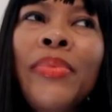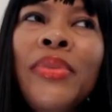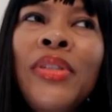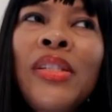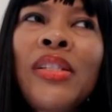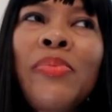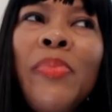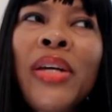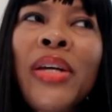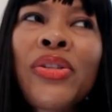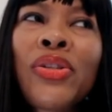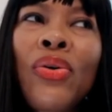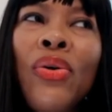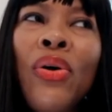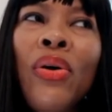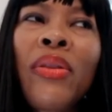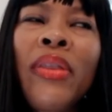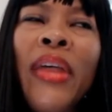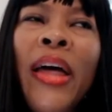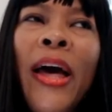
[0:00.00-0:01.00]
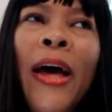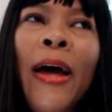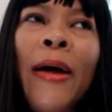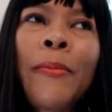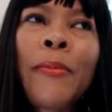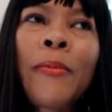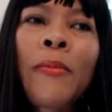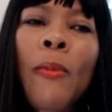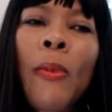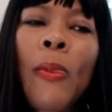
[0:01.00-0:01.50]
just make sure that
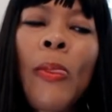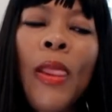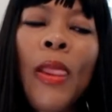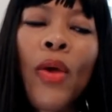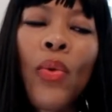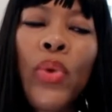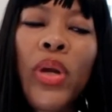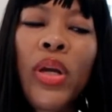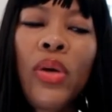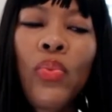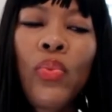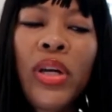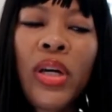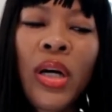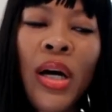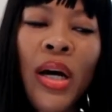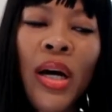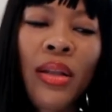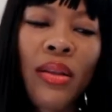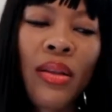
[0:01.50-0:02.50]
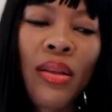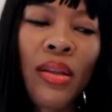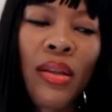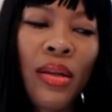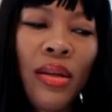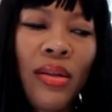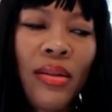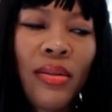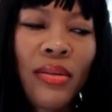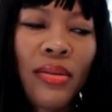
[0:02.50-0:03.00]
we we cut the,